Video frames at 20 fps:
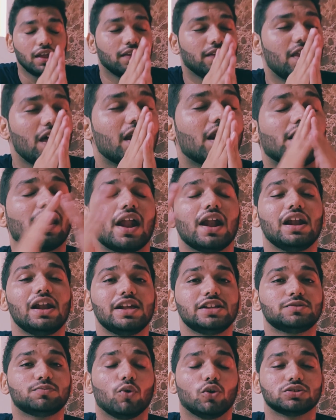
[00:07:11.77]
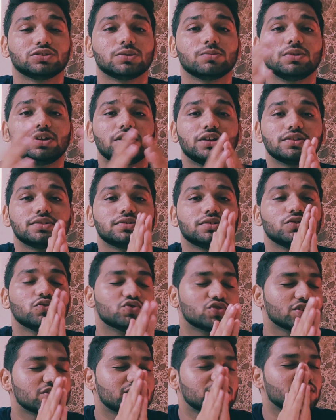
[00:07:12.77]
There are endless possibilities. You
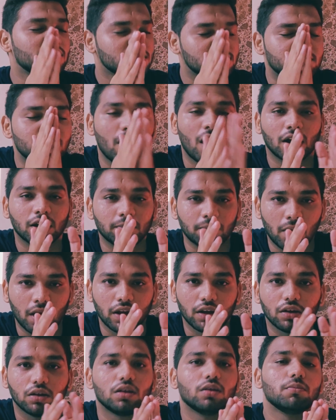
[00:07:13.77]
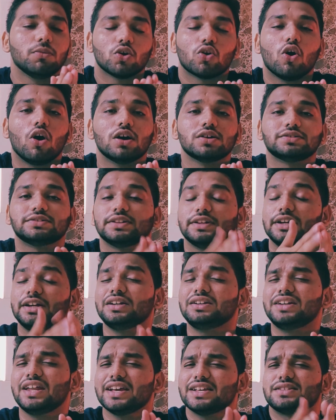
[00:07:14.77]
just need a smart mind, because
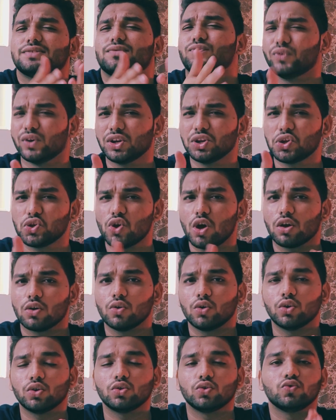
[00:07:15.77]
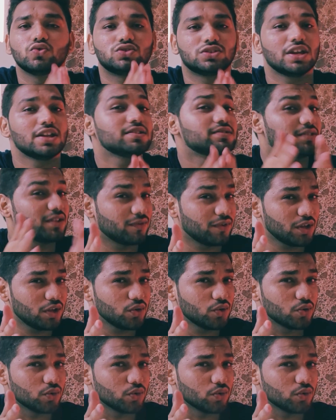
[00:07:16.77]
it takes one QR code to change the way you